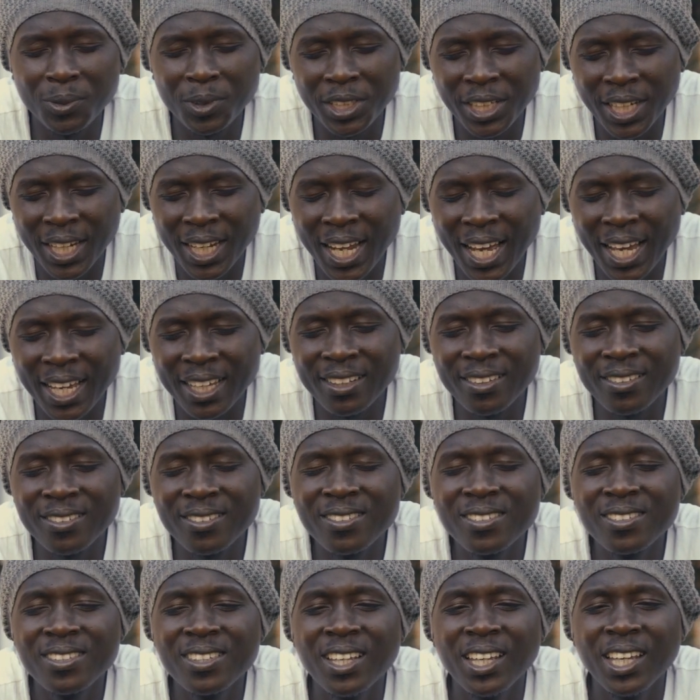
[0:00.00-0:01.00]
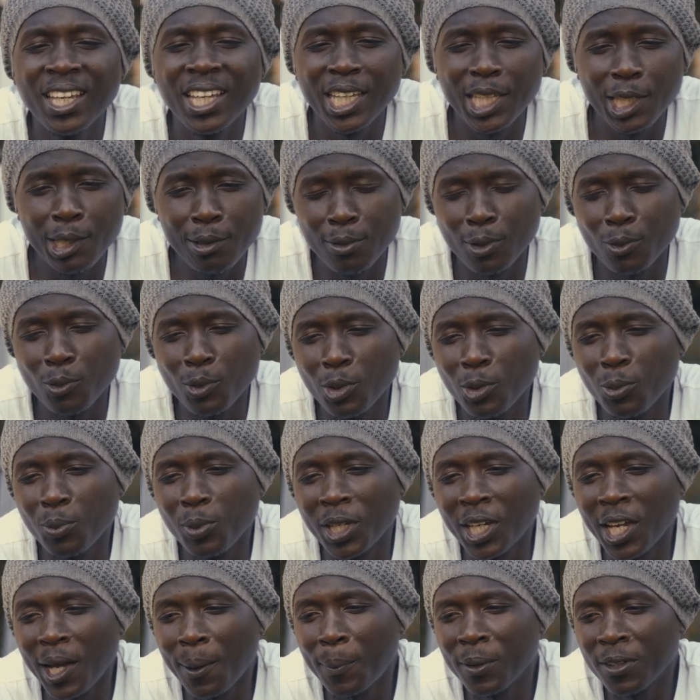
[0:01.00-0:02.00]
realize, even when you
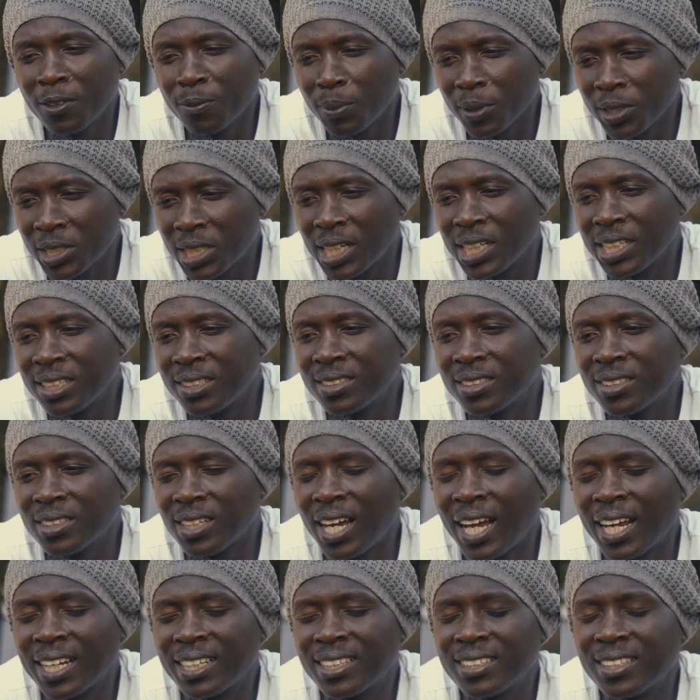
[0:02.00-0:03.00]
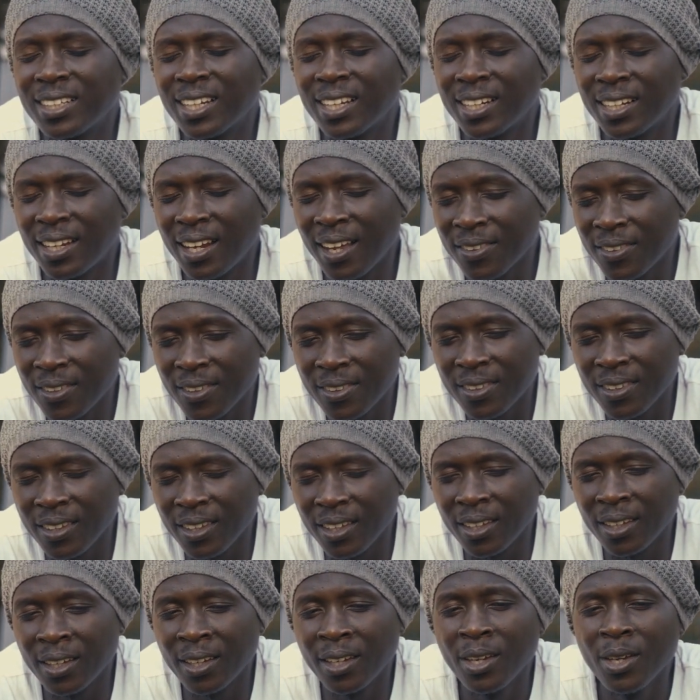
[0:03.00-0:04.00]
become a specialist at another
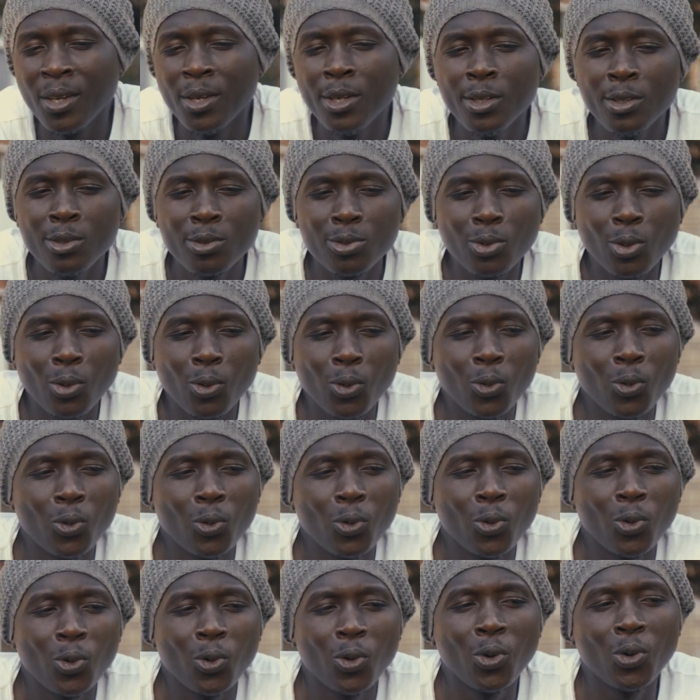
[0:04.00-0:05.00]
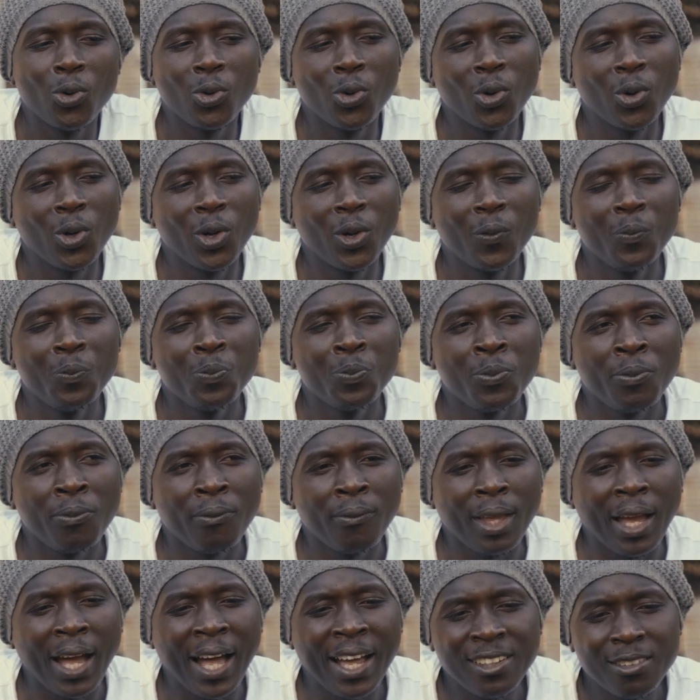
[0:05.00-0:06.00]
thing. So
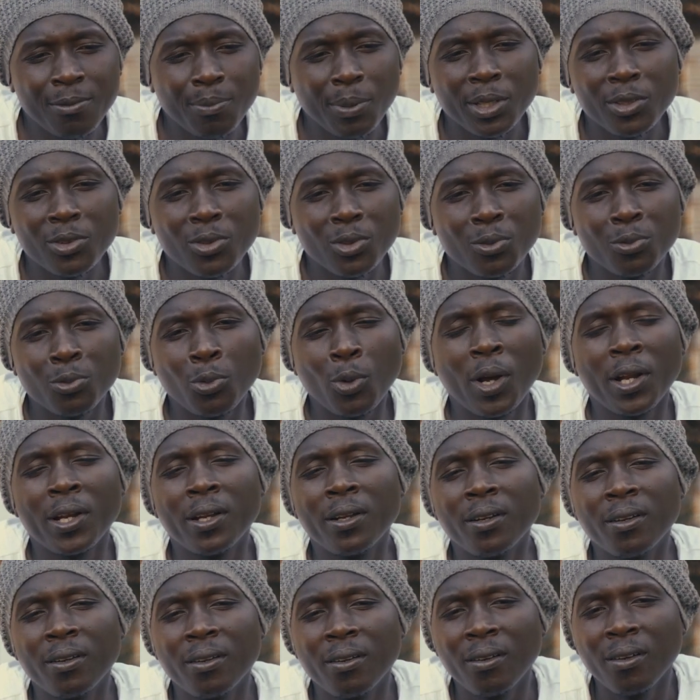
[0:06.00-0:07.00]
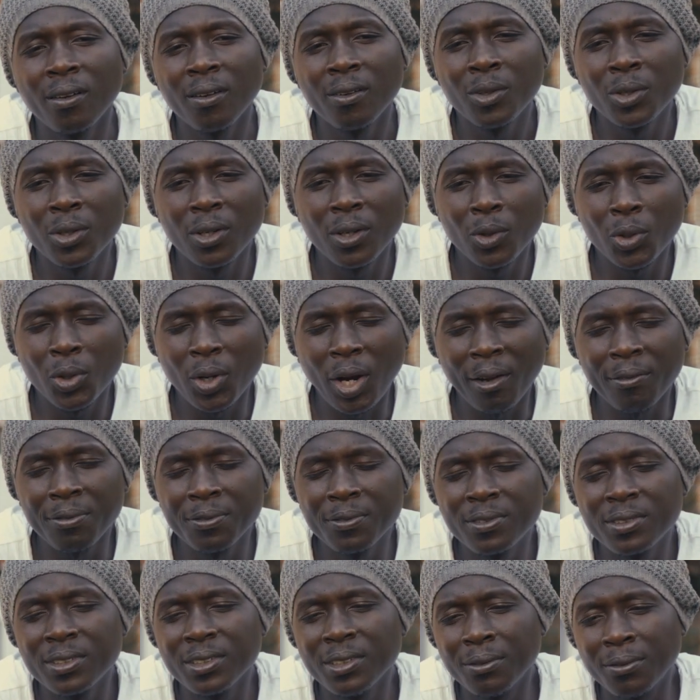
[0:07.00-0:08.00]
aspects of one
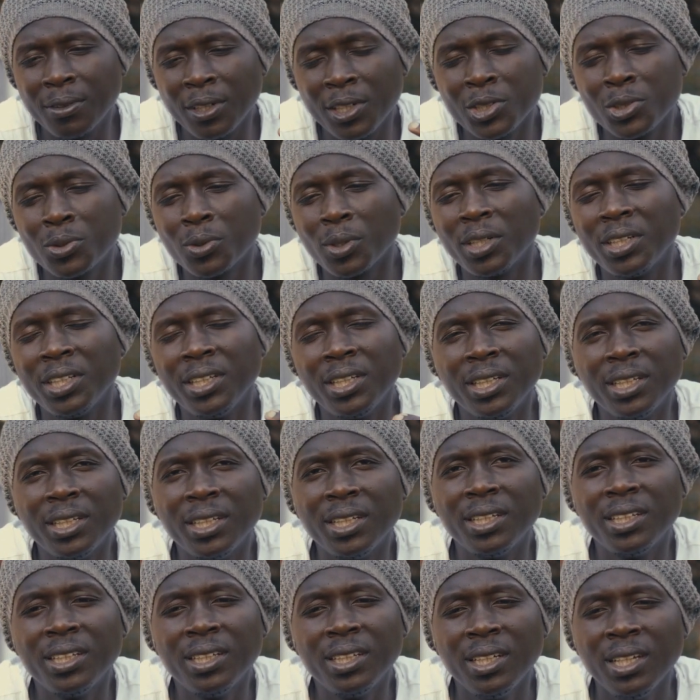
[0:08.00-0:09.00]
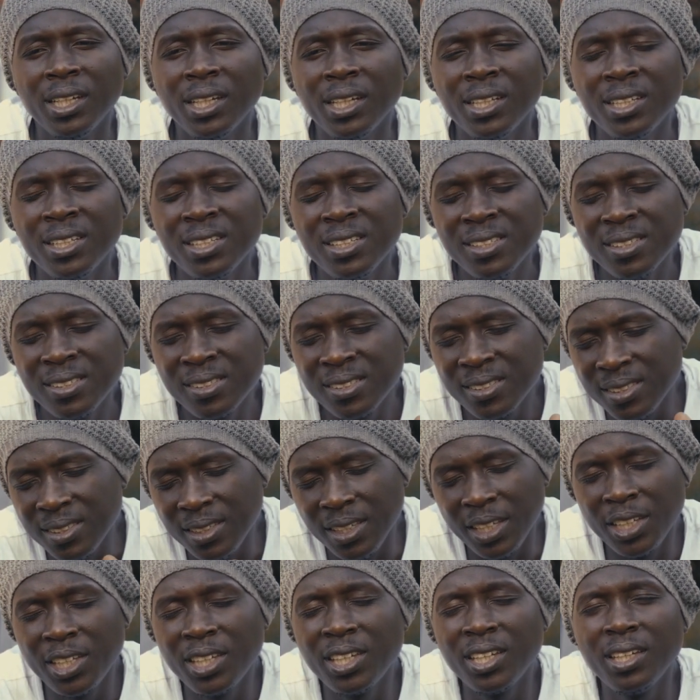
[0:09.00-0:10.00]
craft eventually
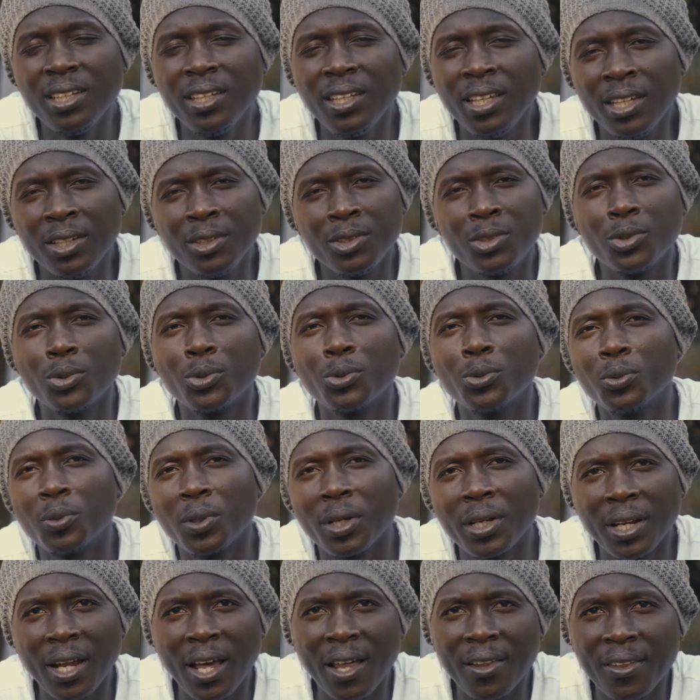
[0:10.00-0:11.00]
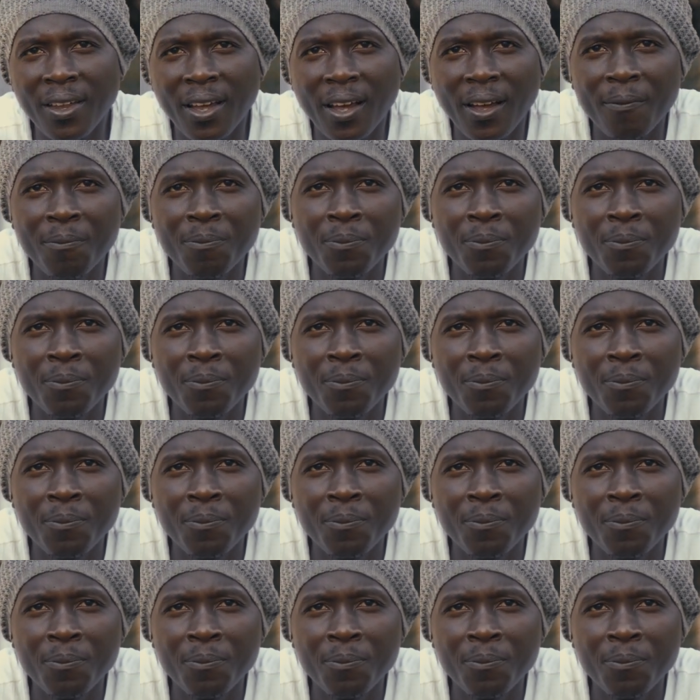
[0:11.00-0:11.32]
sneak into another